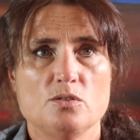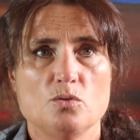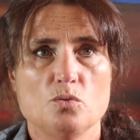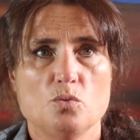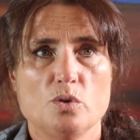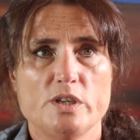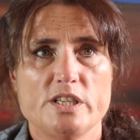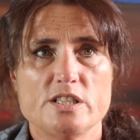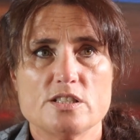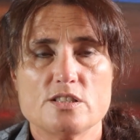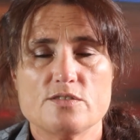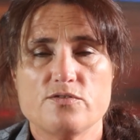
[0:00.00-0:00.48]

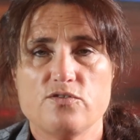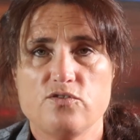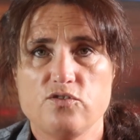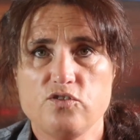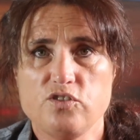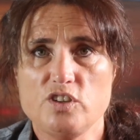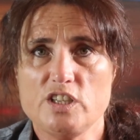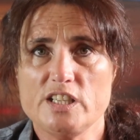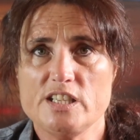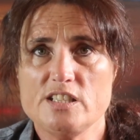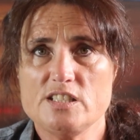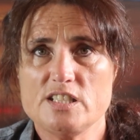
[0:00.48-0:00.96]
When it's
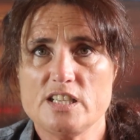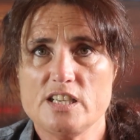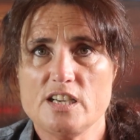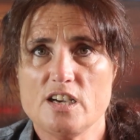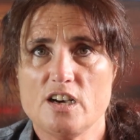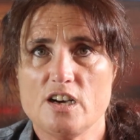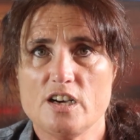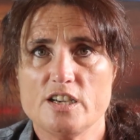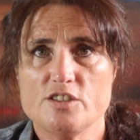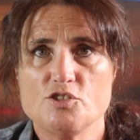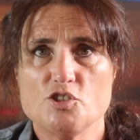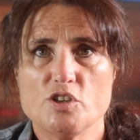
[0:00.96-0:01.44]
fully
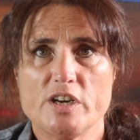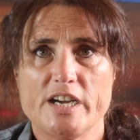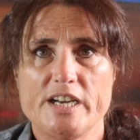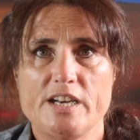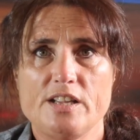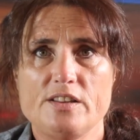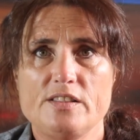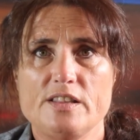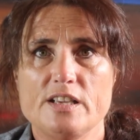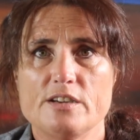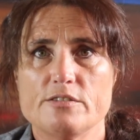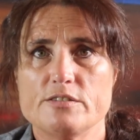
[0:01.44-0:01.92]

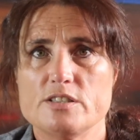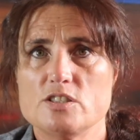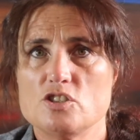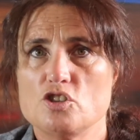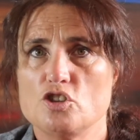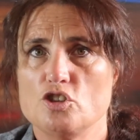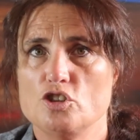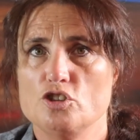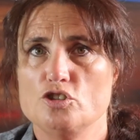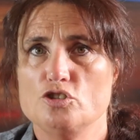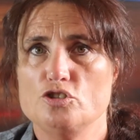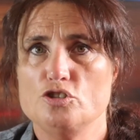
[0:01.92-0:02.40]
dehydrated, there
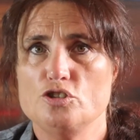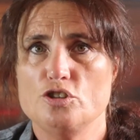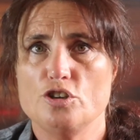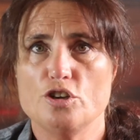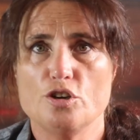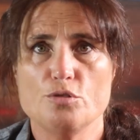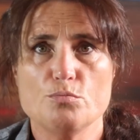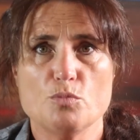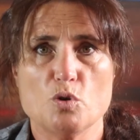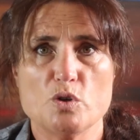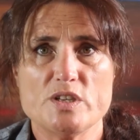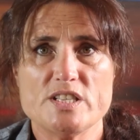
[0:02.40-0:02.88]
is
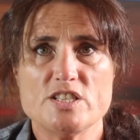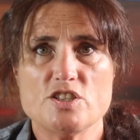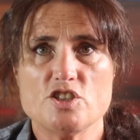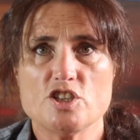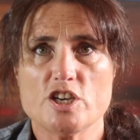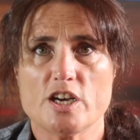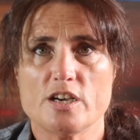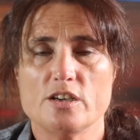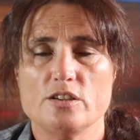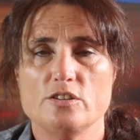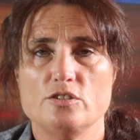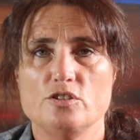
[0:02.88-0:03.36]
no
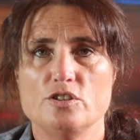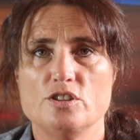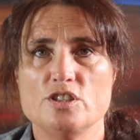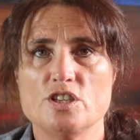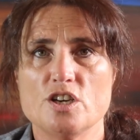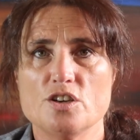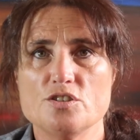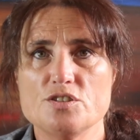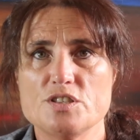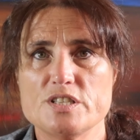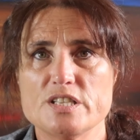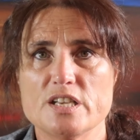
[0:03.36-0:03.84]
moisture,
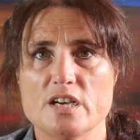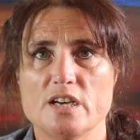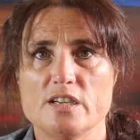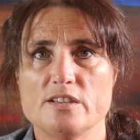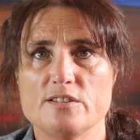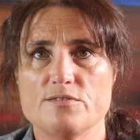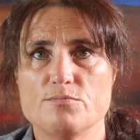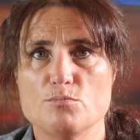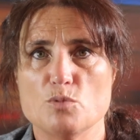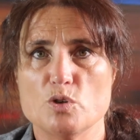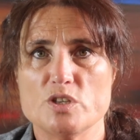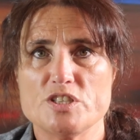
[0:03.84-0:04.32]
no
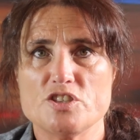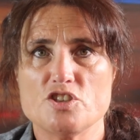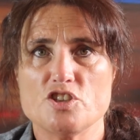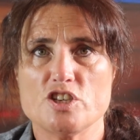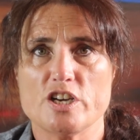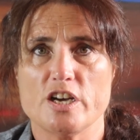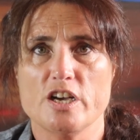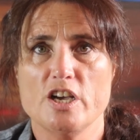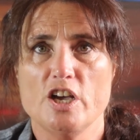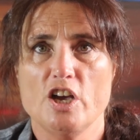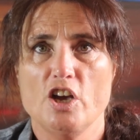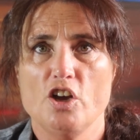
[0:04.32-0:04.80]
sign of
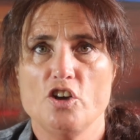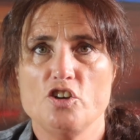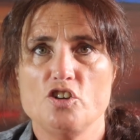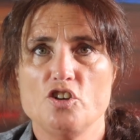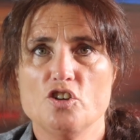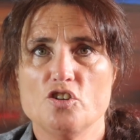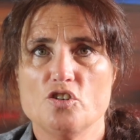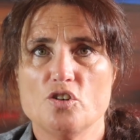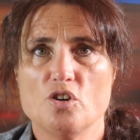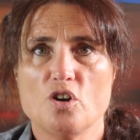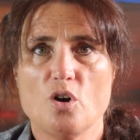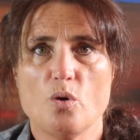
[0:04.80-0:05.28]
moisture.
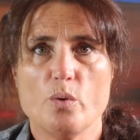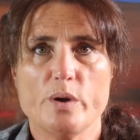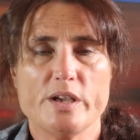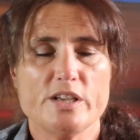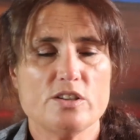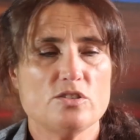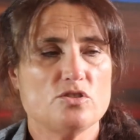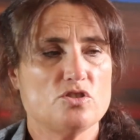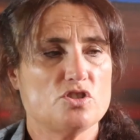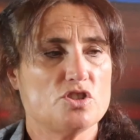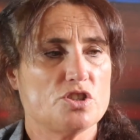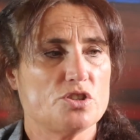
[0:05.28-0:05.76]
You're
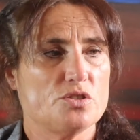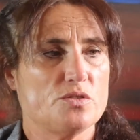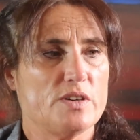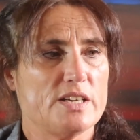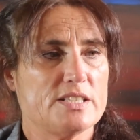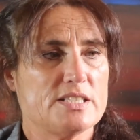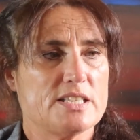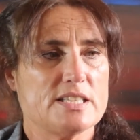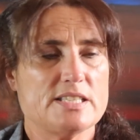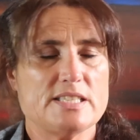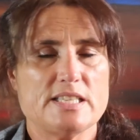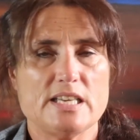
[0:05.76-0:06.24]
going to,
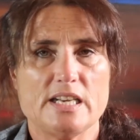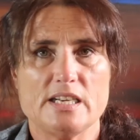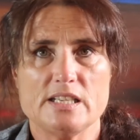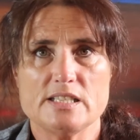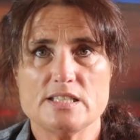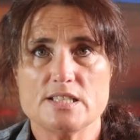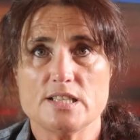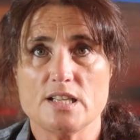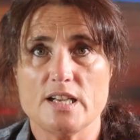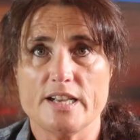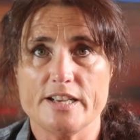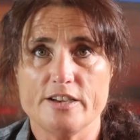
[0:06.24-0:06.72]
as I said,
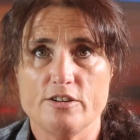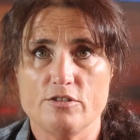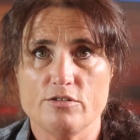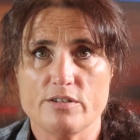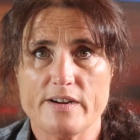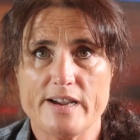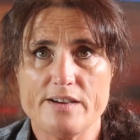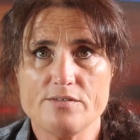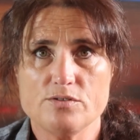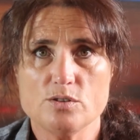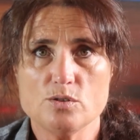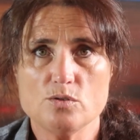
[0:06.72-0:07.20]
it's like
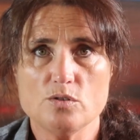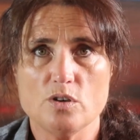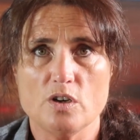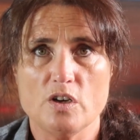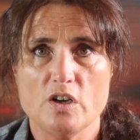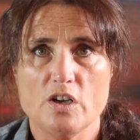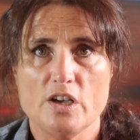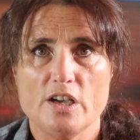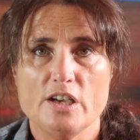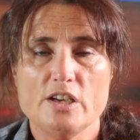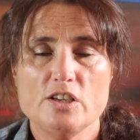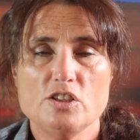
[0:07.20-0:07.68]
gravel.
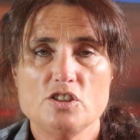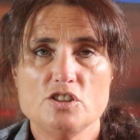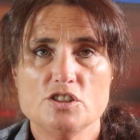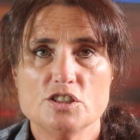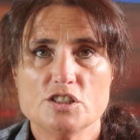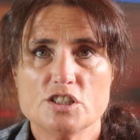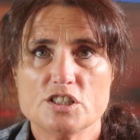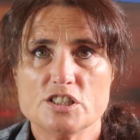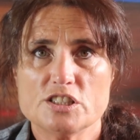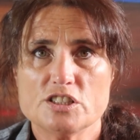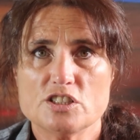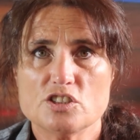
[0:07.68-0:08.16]

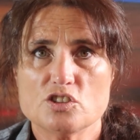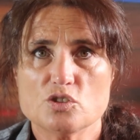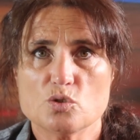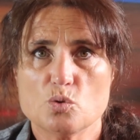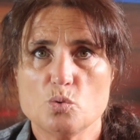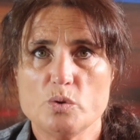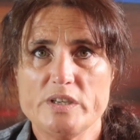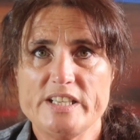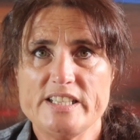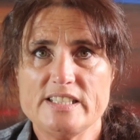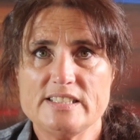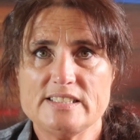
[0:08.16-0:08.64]
You're going to
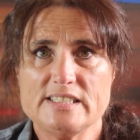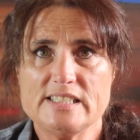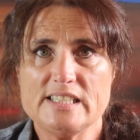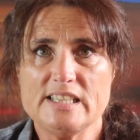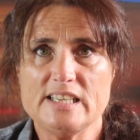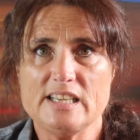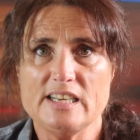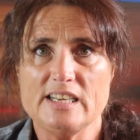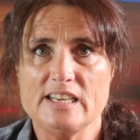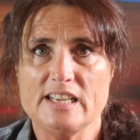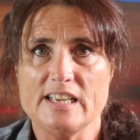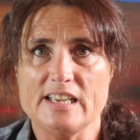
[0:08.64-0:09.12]
squeeze
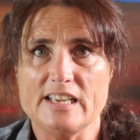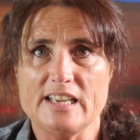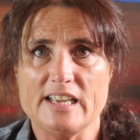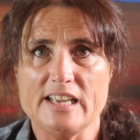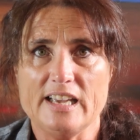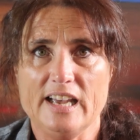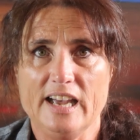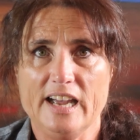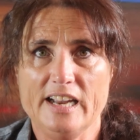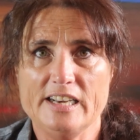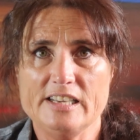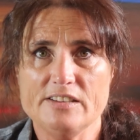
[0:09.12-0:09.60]
it,
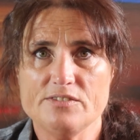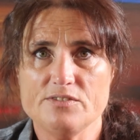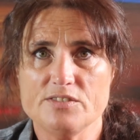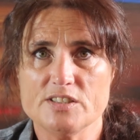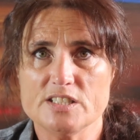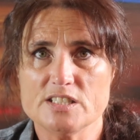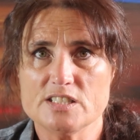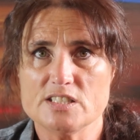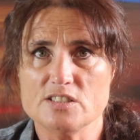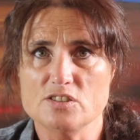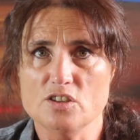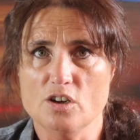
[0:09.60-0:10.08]
and if
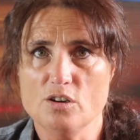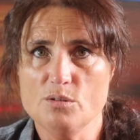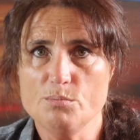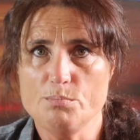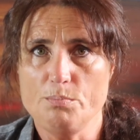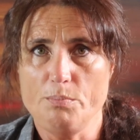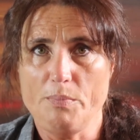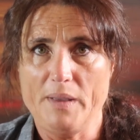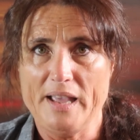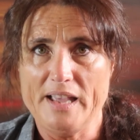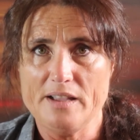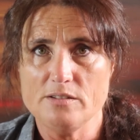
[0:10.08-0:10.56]
it's
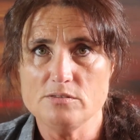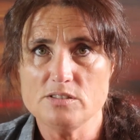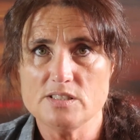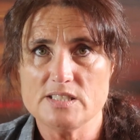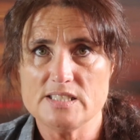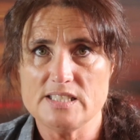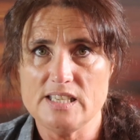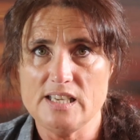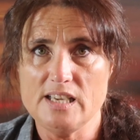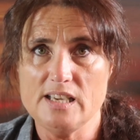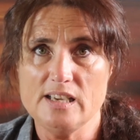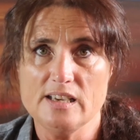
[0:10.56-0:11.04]
not
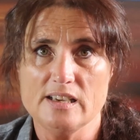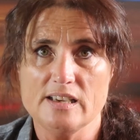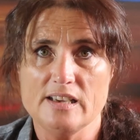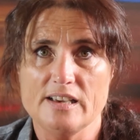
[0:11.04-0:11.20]
bouncy,